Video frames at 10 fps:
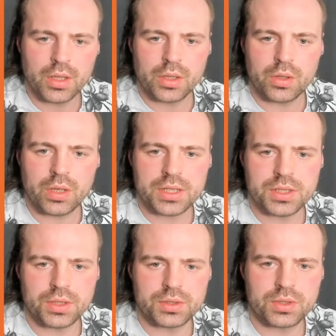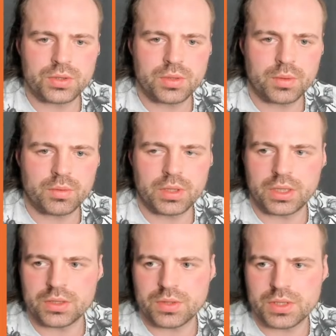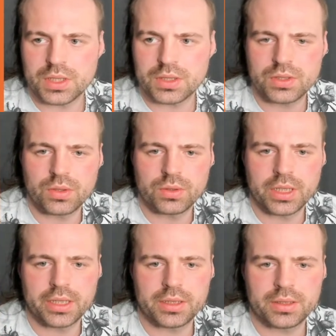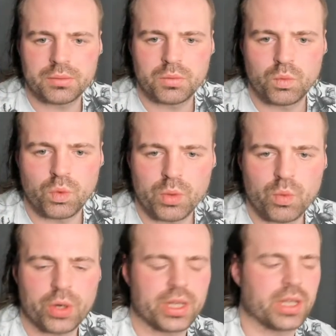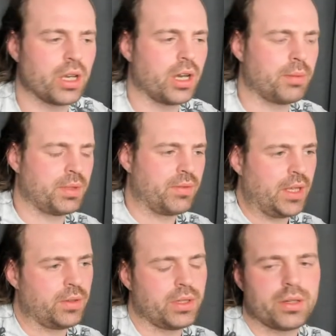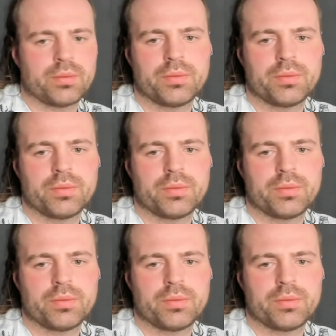You can actually also do something really interesting. So like we're working up in value here.